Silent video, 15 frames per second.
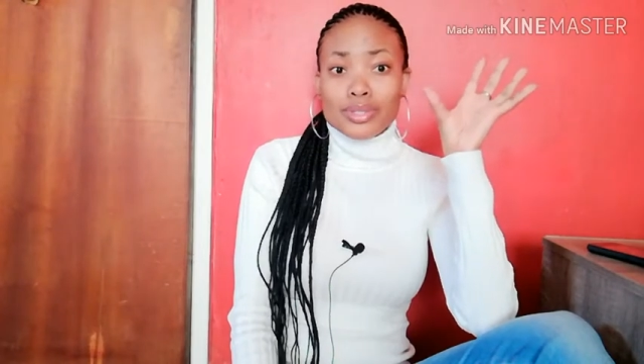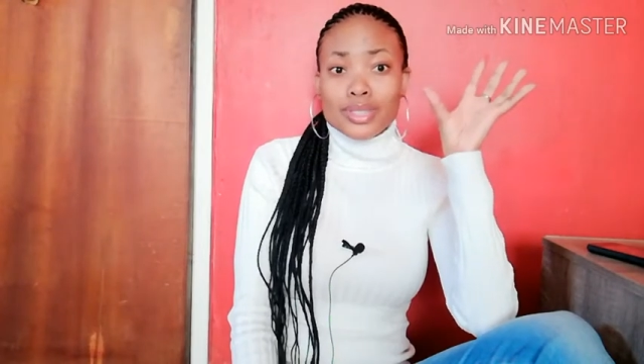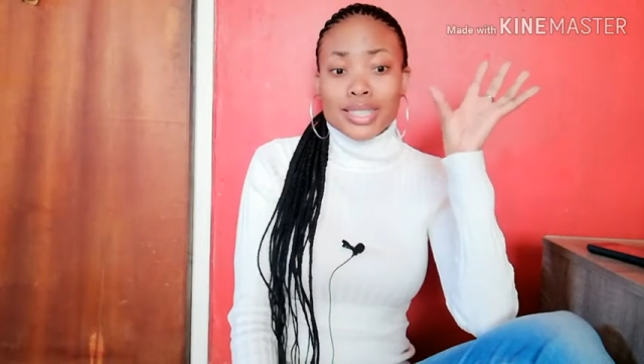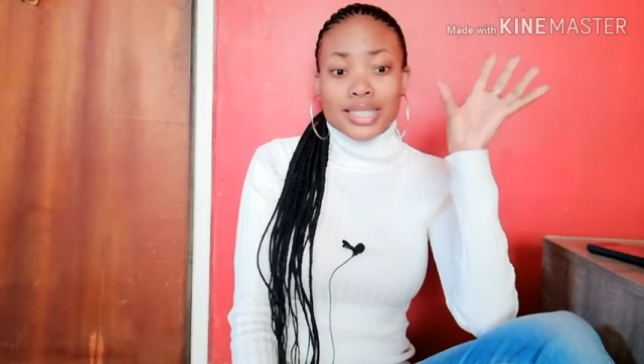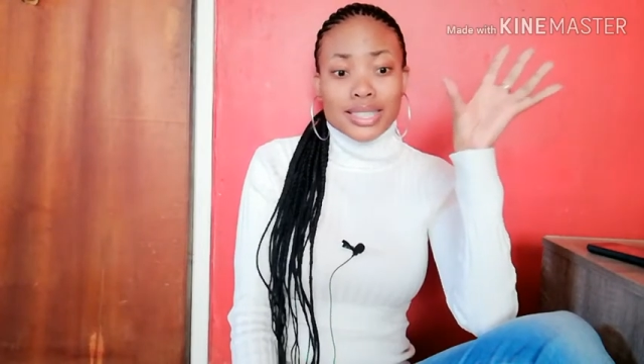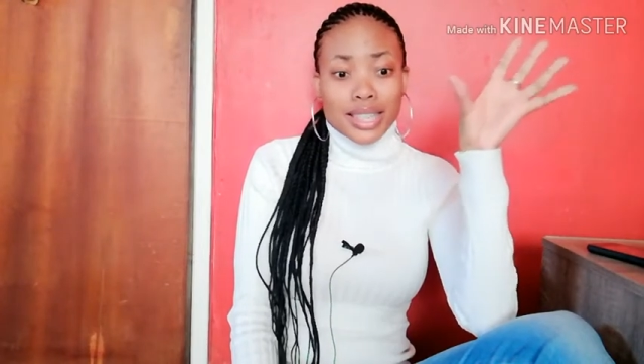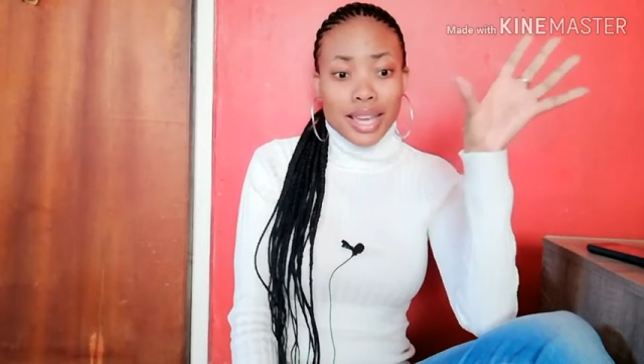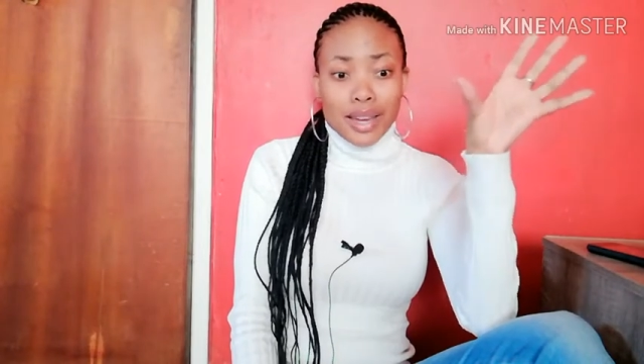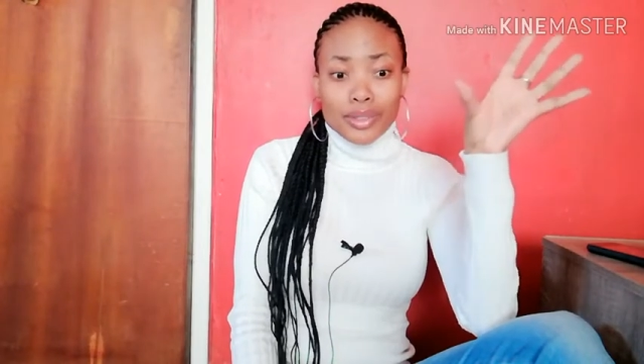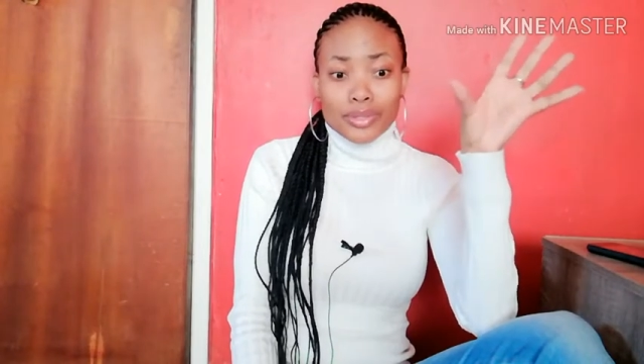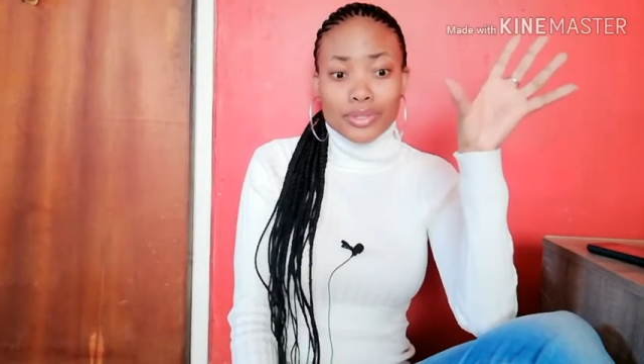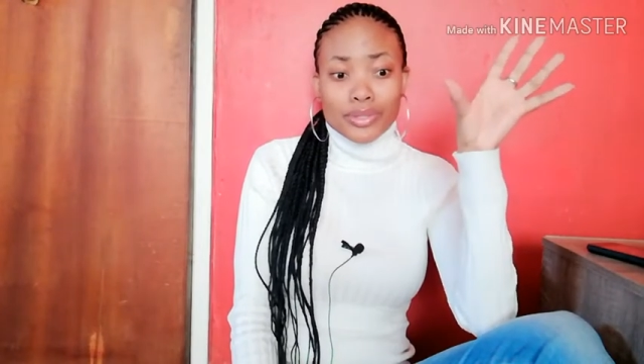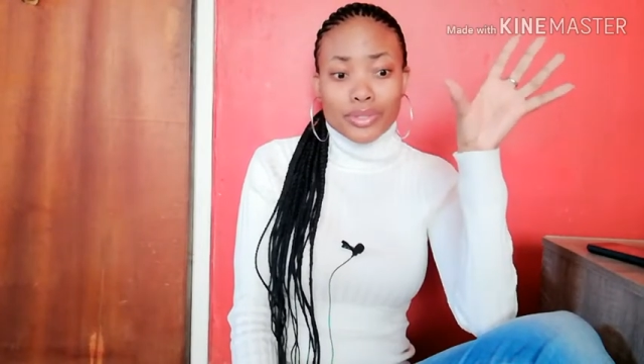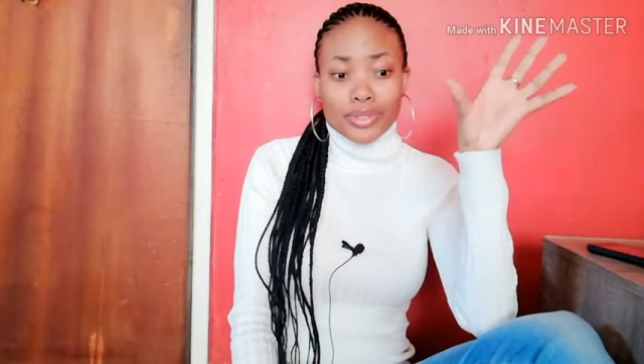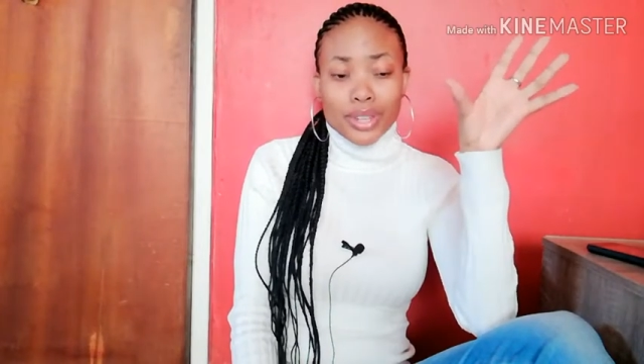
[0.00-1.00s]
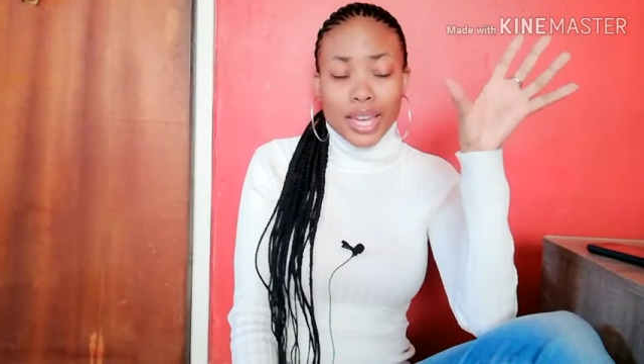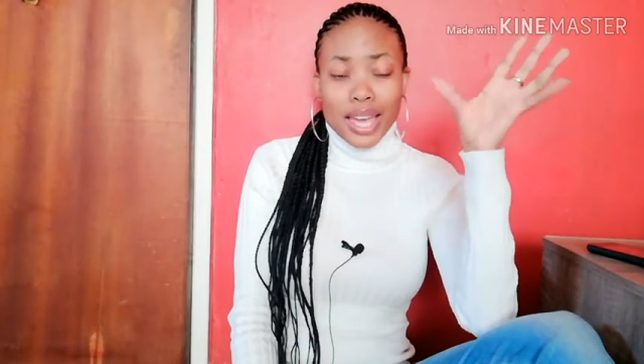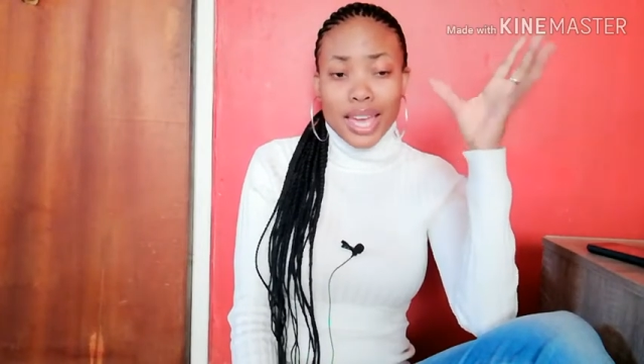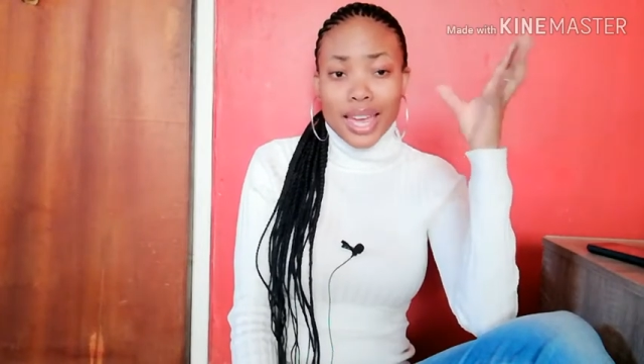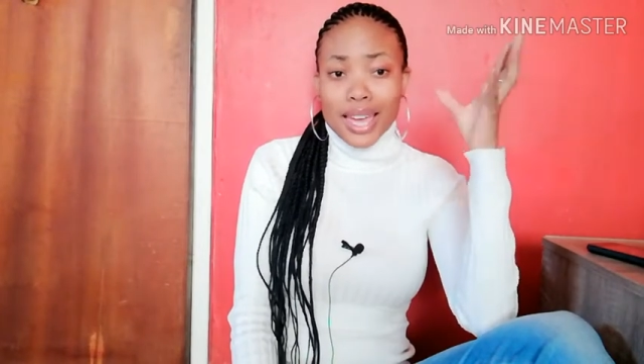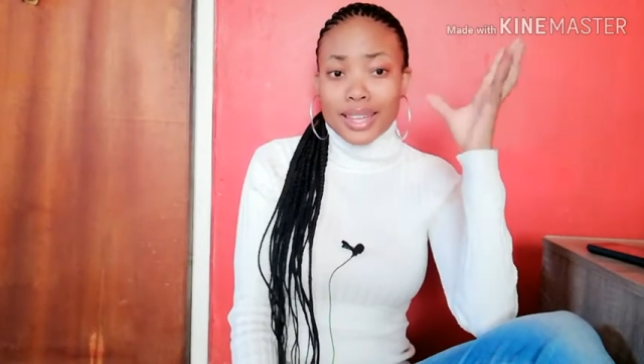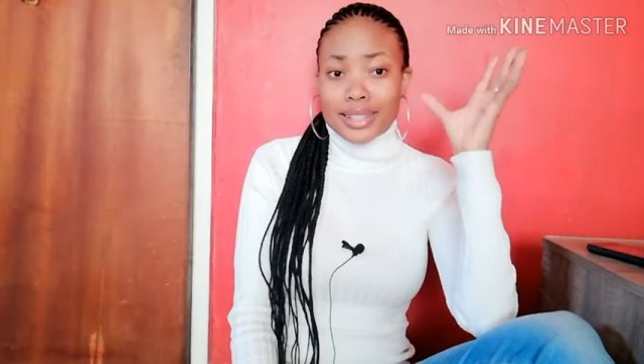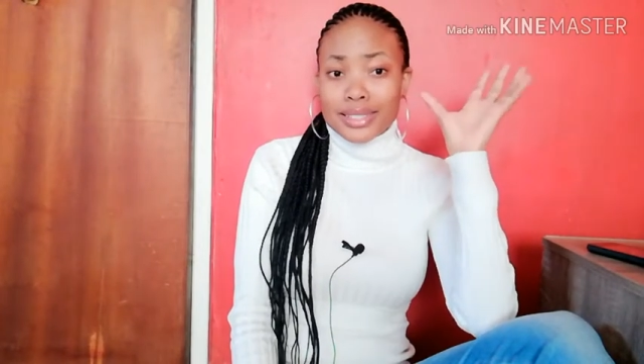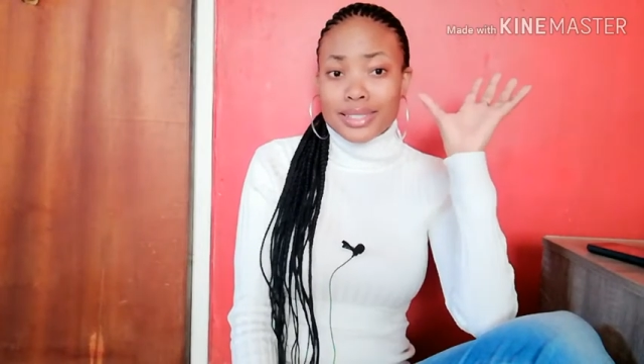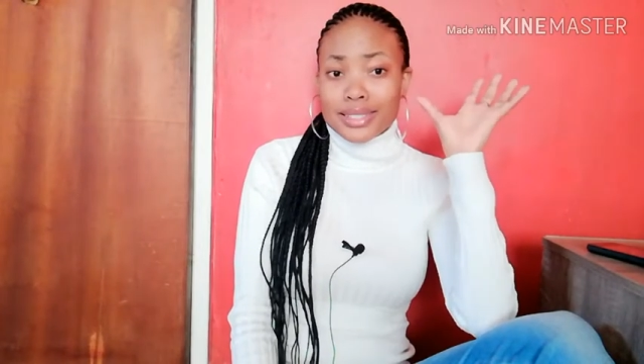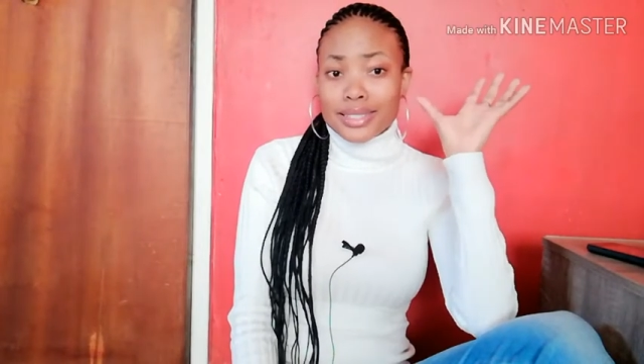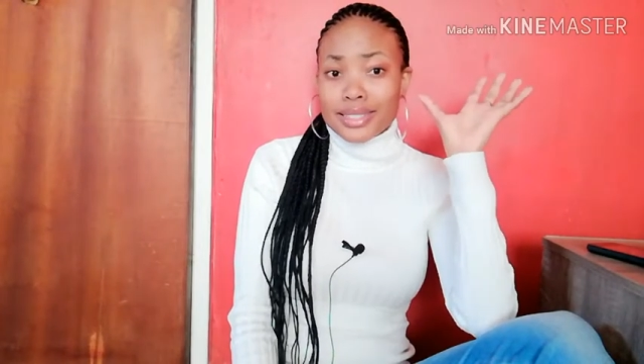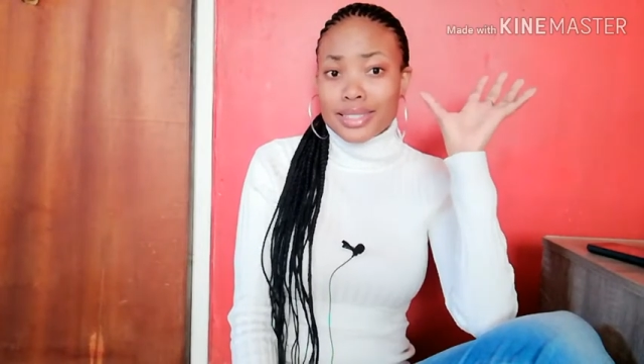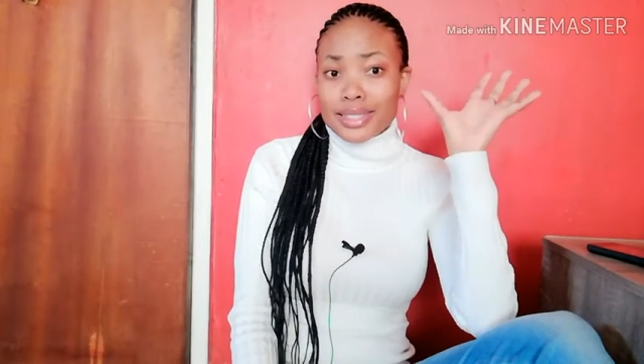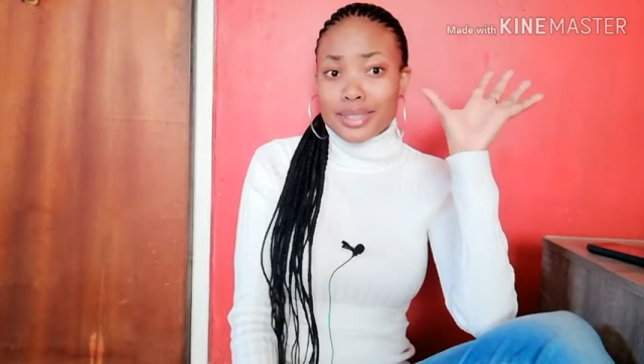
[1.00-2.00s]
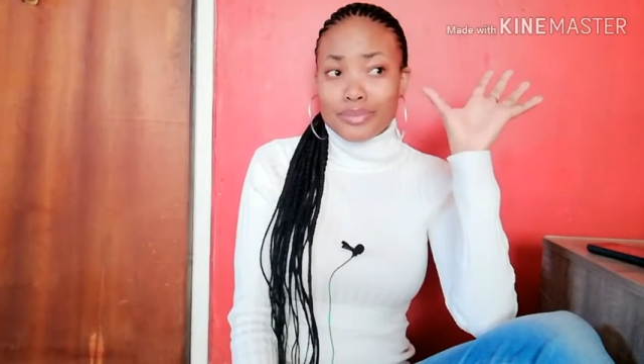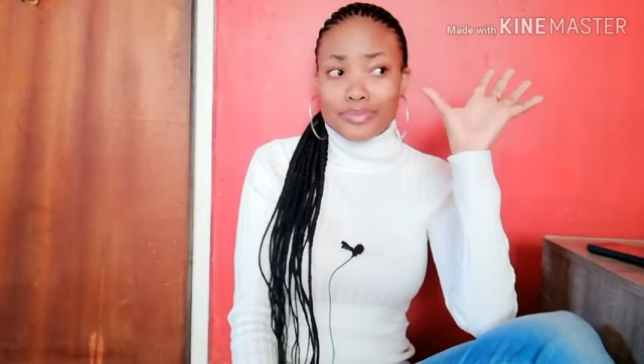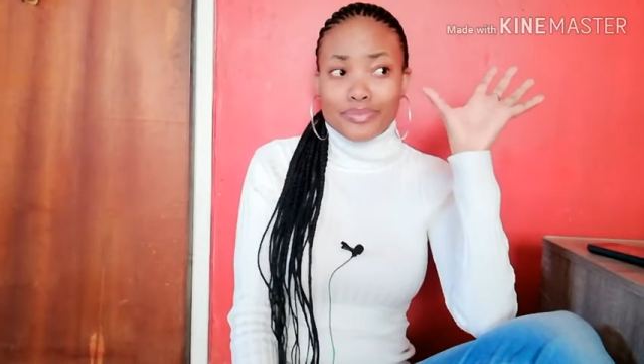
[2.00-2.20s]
stuff. And